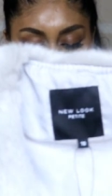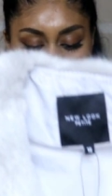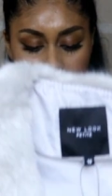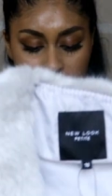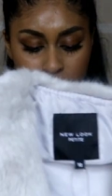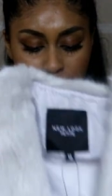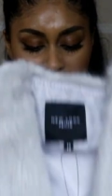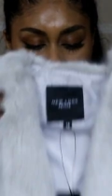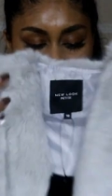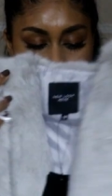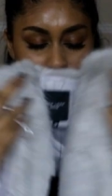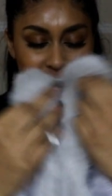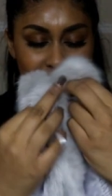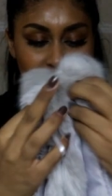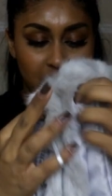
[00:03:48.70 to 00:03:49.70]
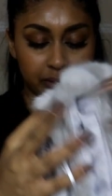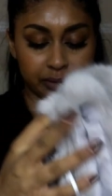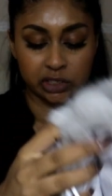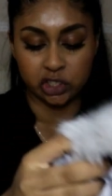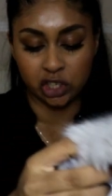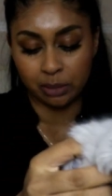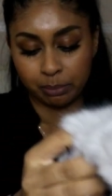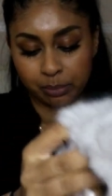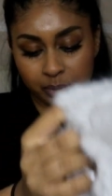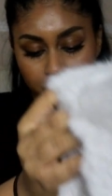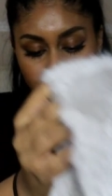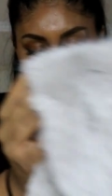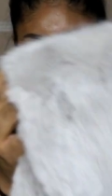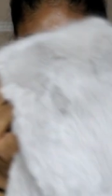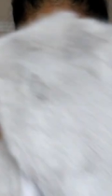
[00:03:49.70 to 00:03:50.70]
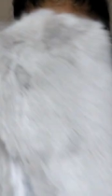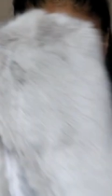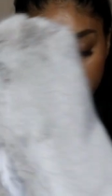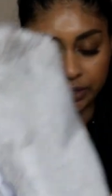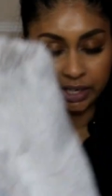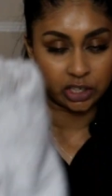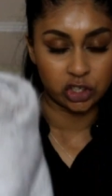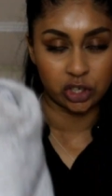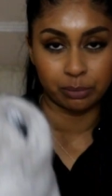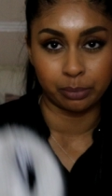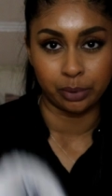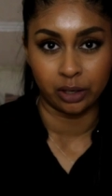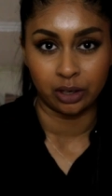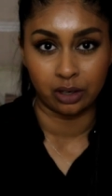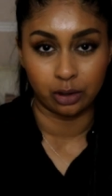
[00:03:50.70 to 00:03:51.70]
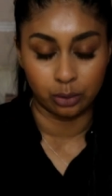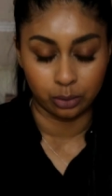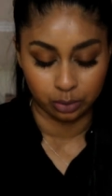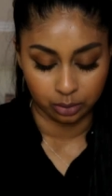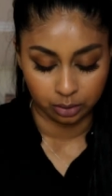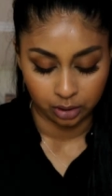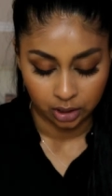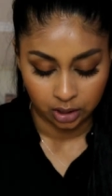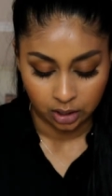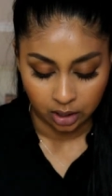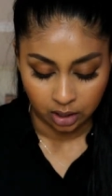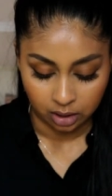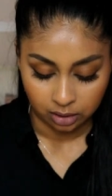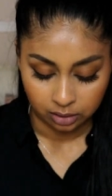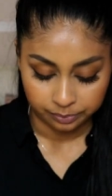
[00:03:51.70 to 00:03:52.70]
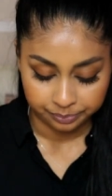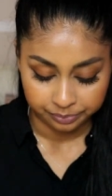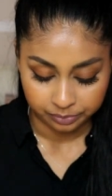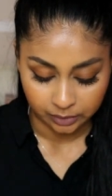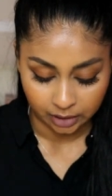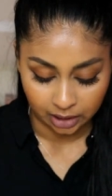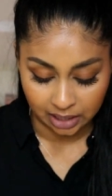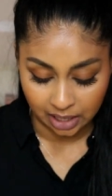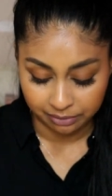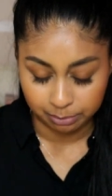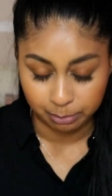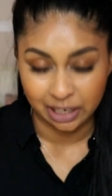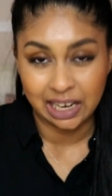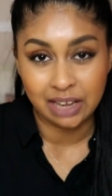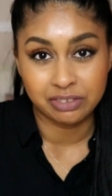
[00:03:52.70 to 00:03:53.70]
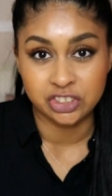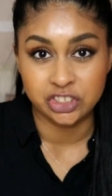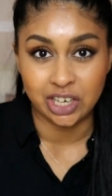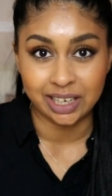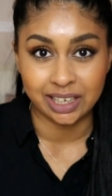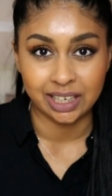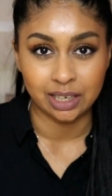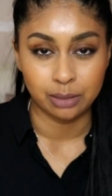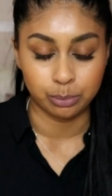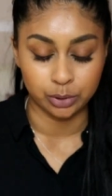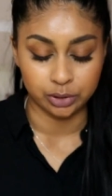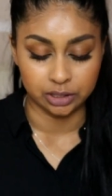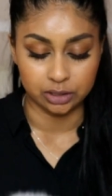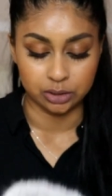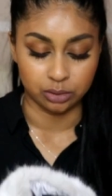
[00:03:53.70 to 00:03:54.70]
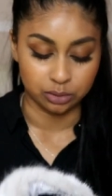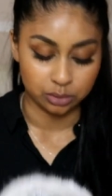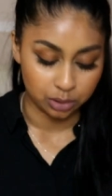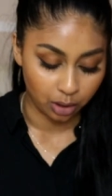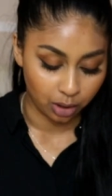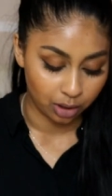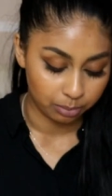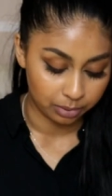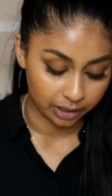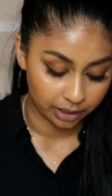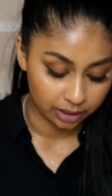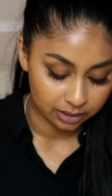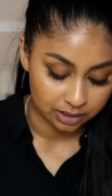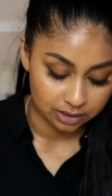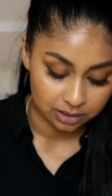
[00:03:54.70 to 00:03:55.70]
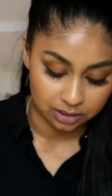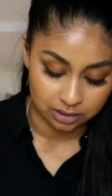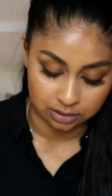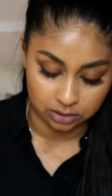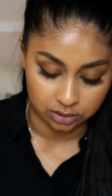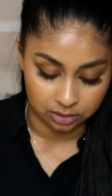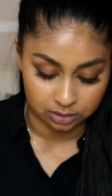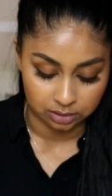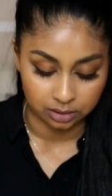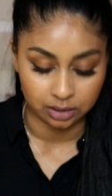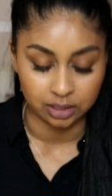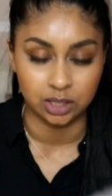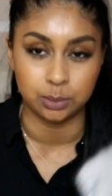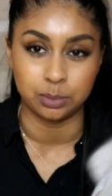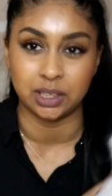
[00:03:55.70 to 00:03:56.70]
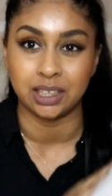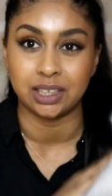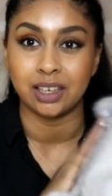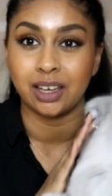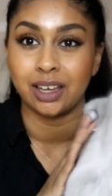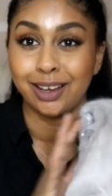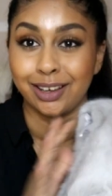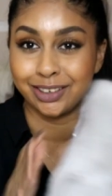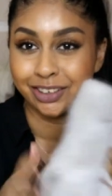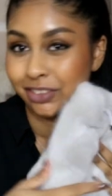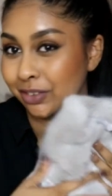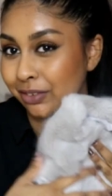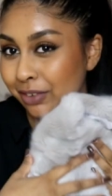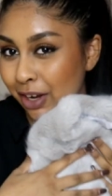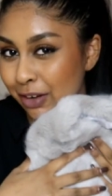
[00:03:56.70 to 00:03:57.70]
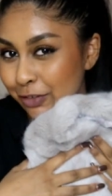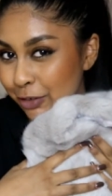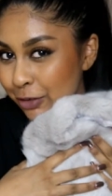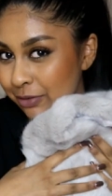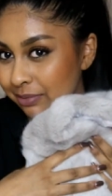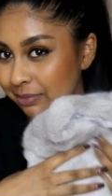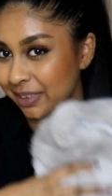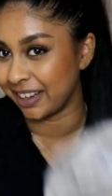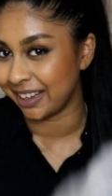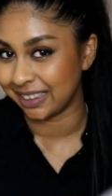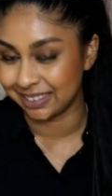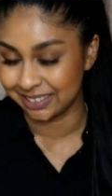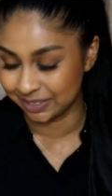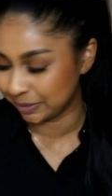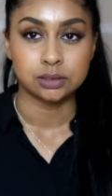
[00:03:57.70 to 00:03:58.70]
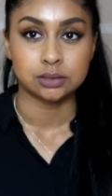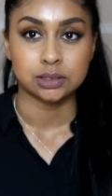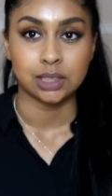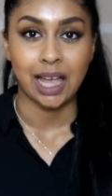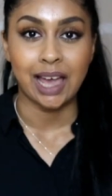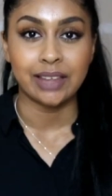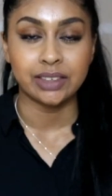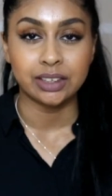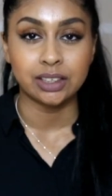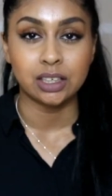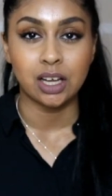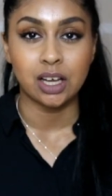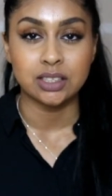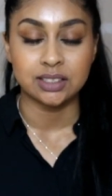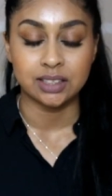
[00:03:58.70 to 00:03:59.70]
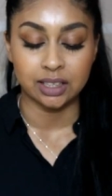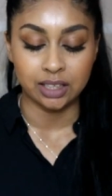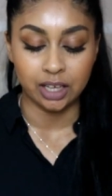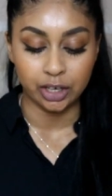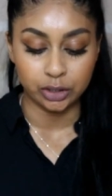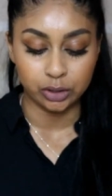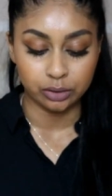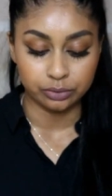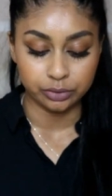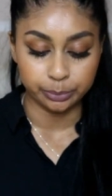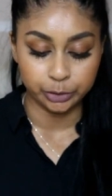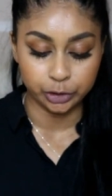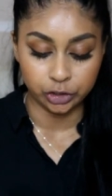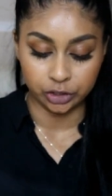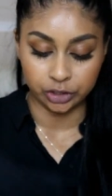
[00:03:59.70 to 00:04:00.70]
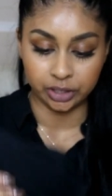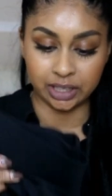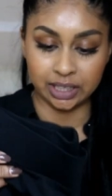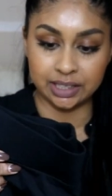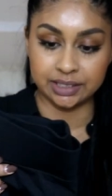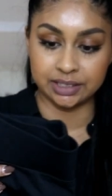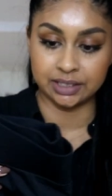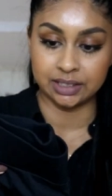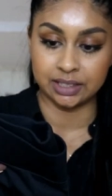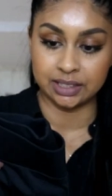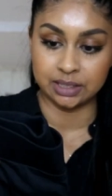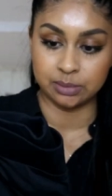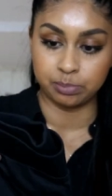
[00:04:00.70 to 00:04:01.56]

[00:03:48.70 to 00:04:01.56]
I could wear this with a navy jumper or dark grey jumper or my leather jacket and put this on top. Like this is just going to be another favourite of mine. And then the last thing that I got from New Look is this